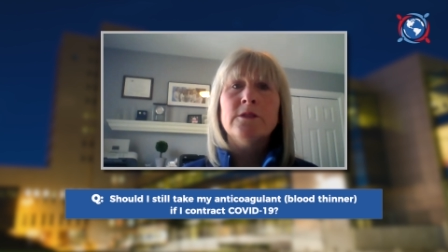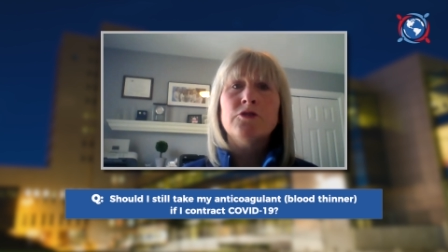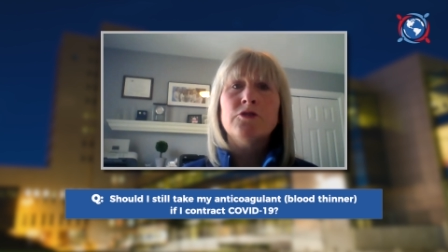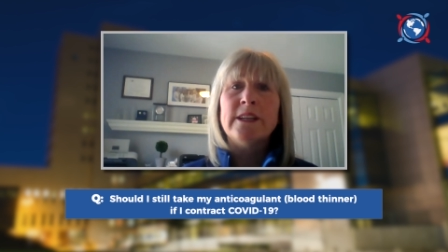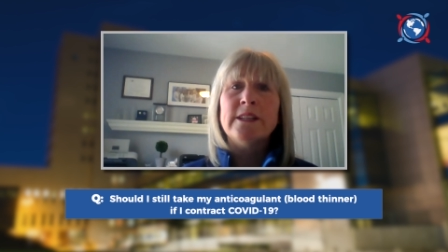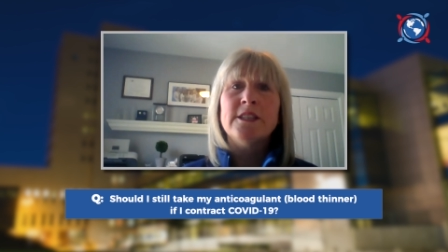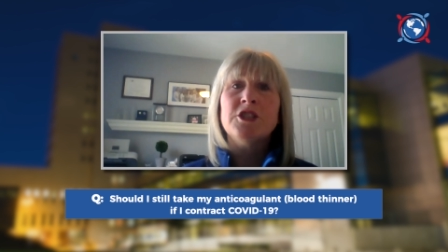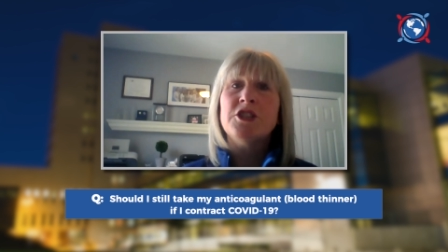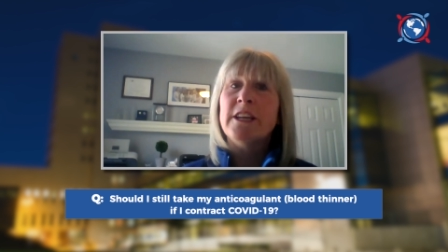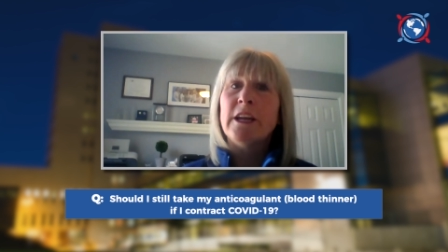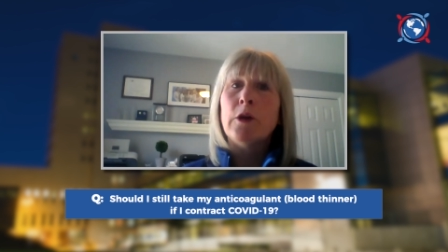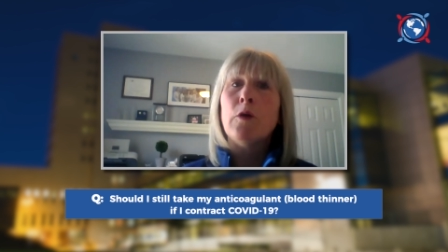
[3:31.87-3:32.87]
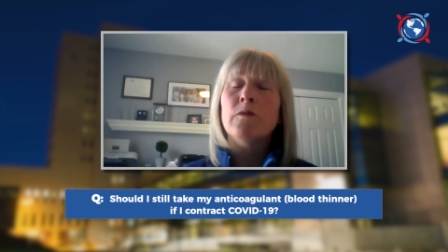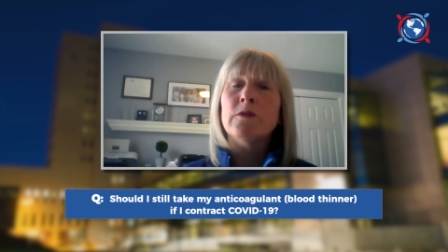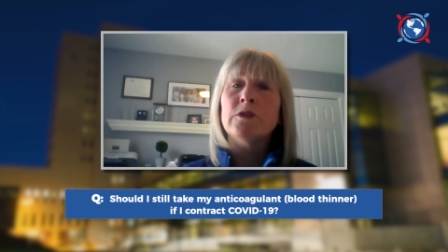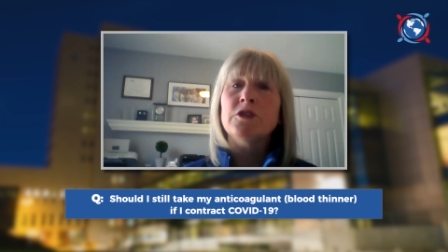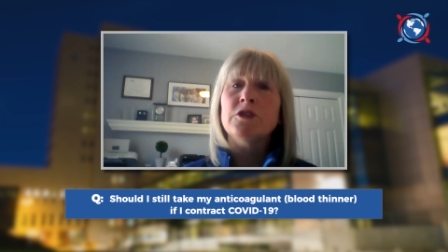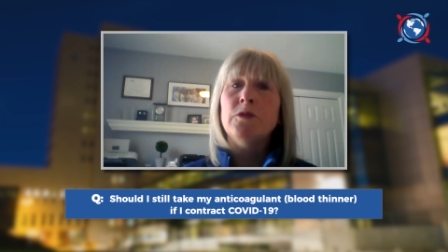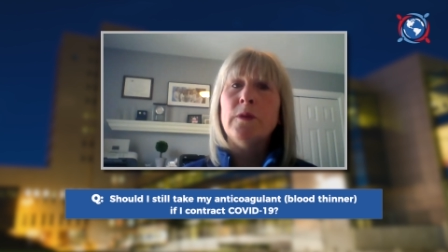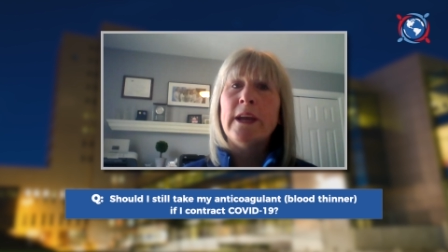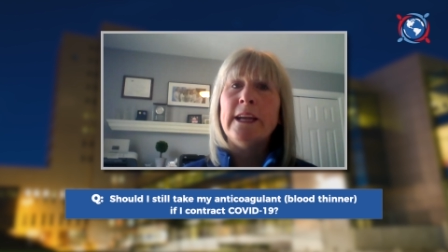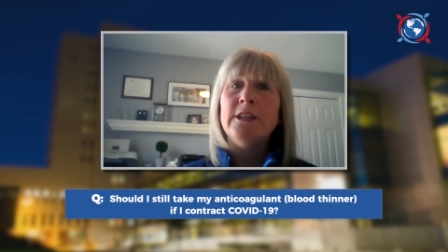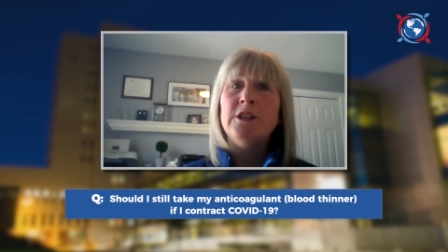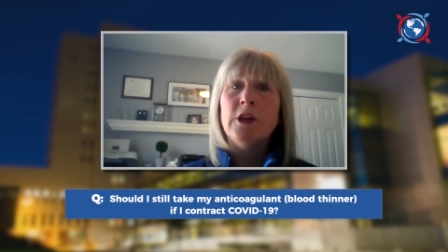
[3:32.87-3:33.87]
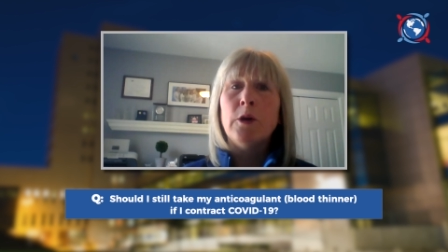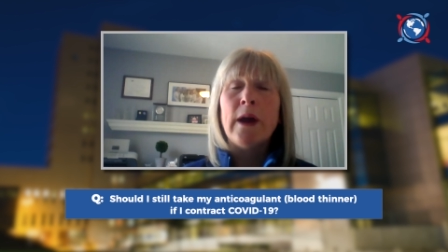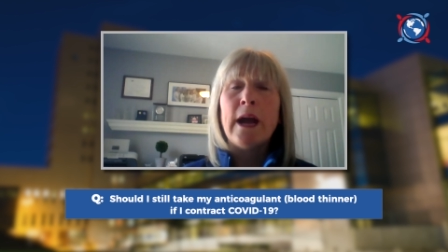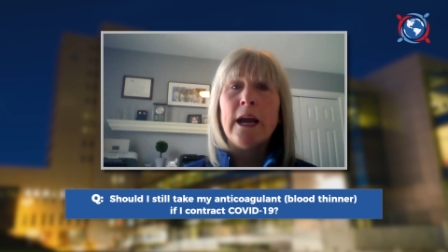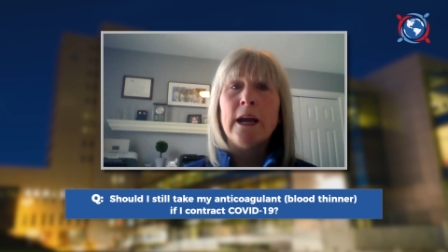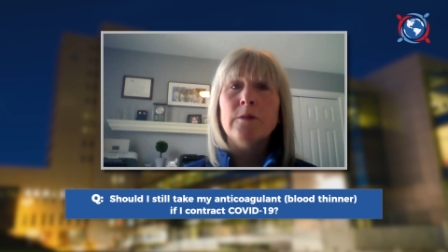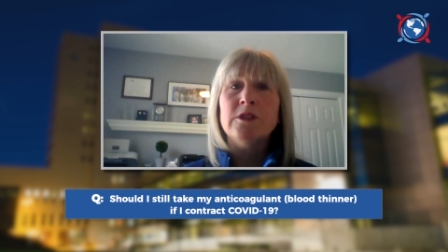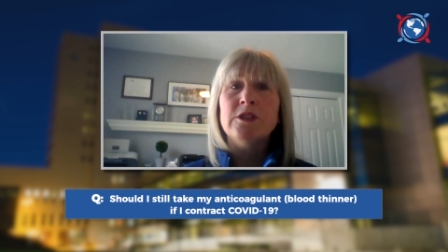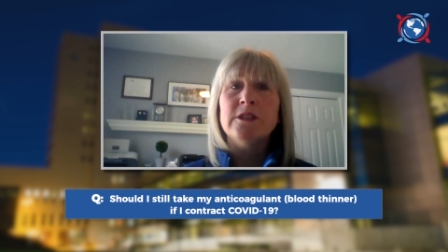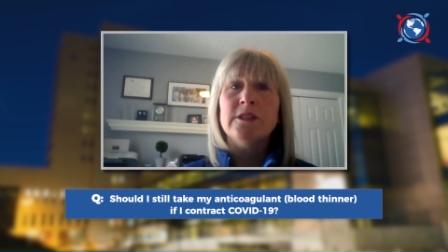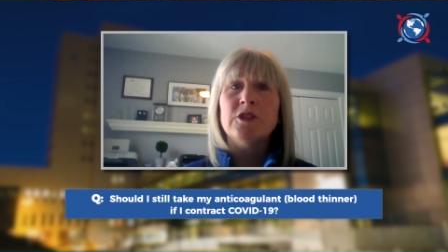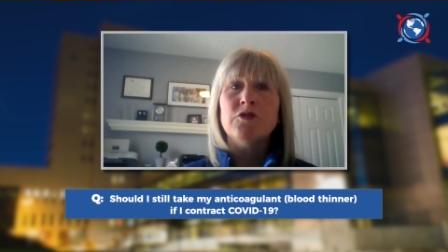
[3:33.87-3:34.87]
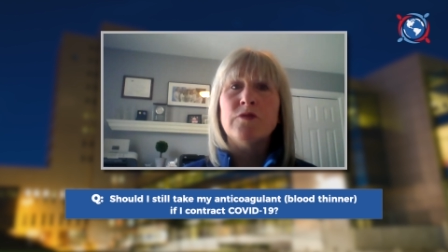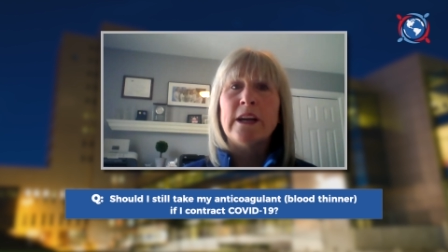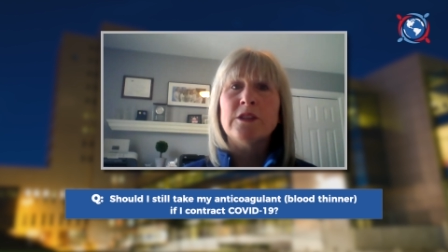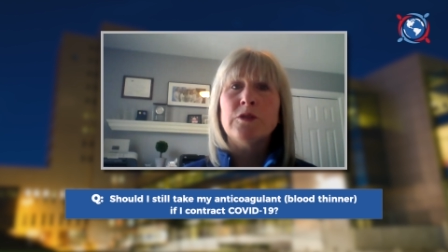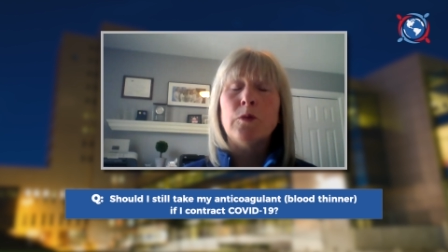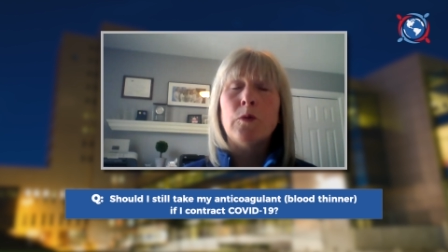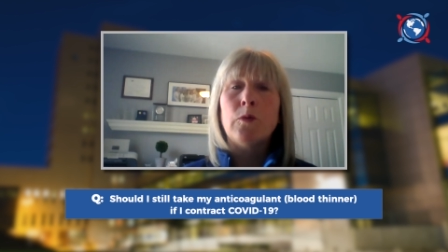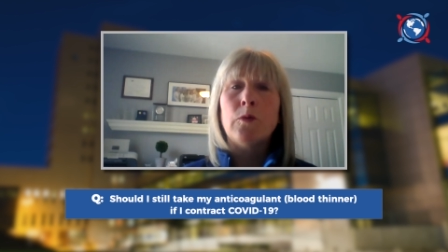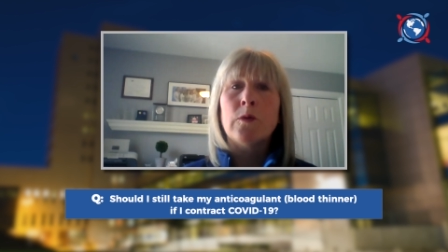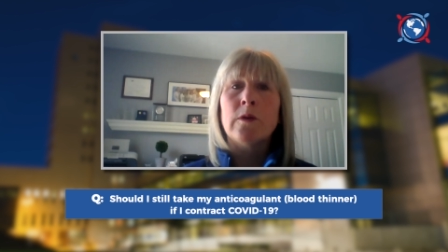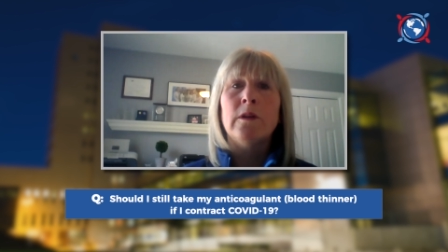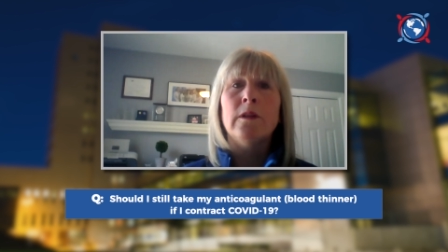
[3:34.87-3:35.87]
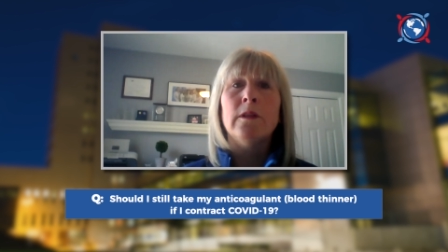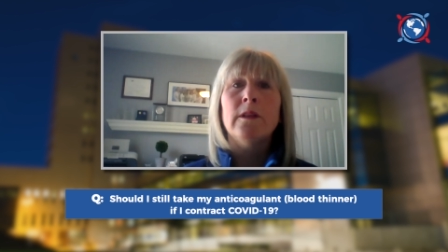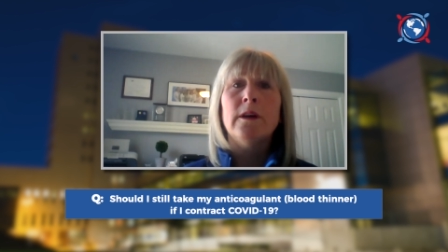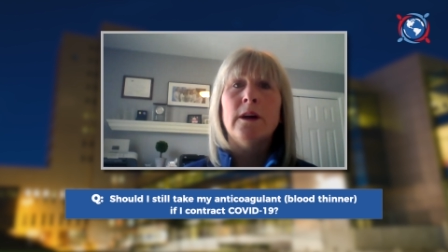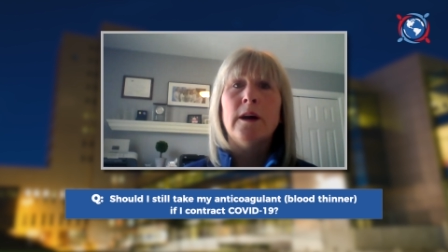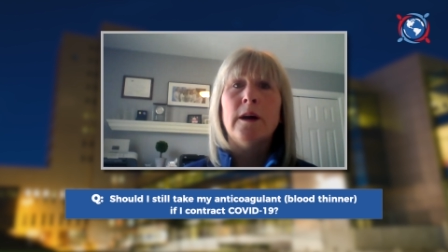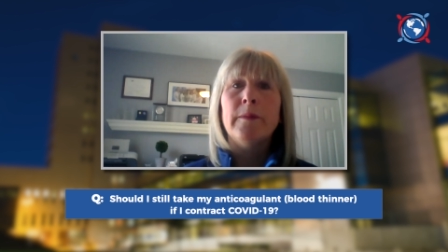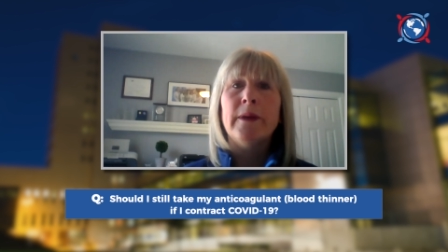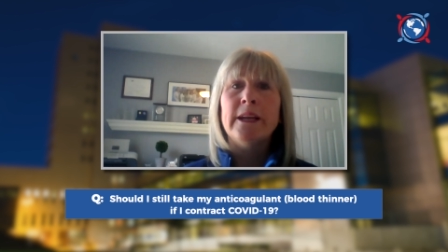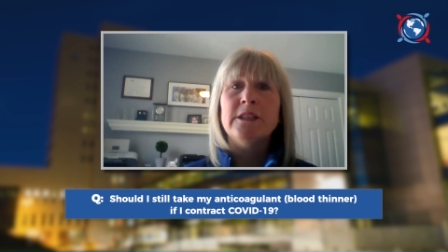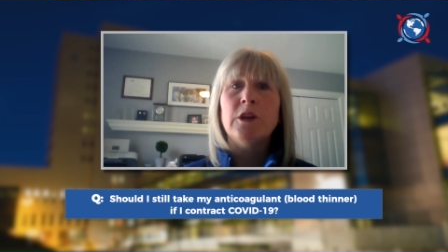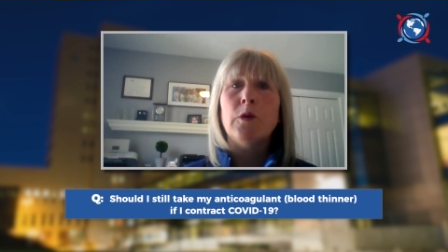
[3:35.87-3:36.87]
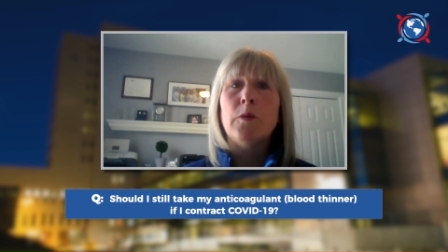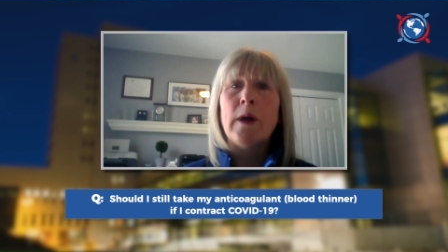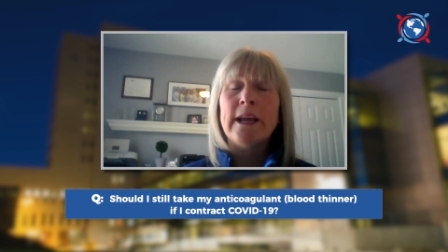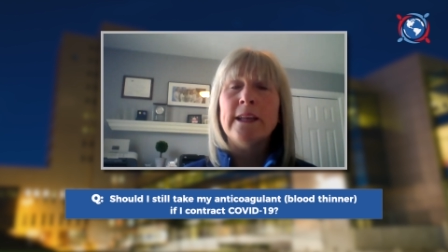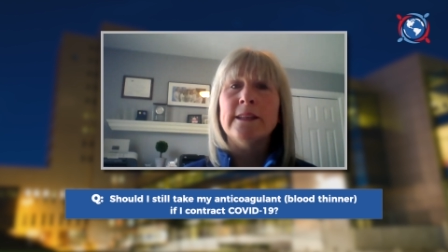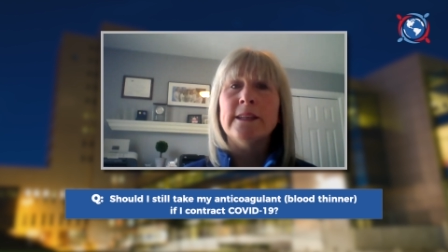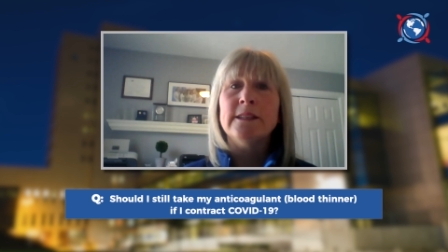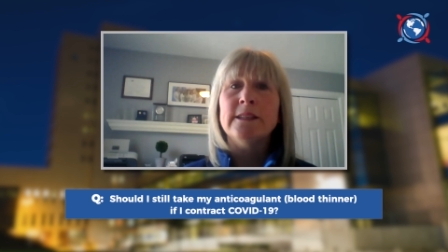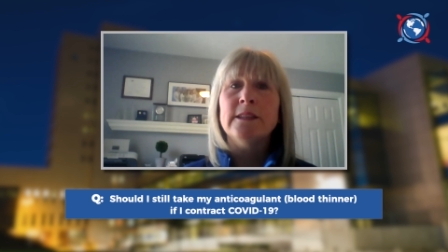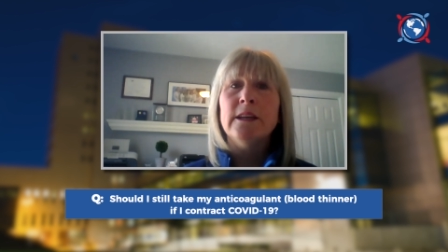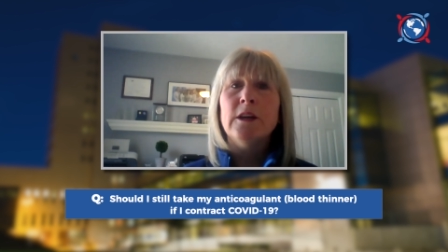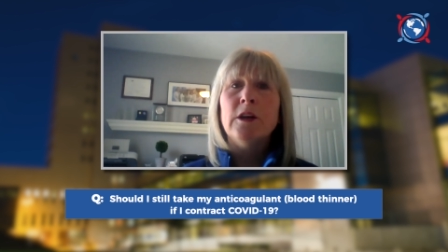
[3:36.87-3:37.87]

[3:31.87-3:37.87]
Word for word: transitioning over to a DOAC, which is a direct oral um, anticoagulant,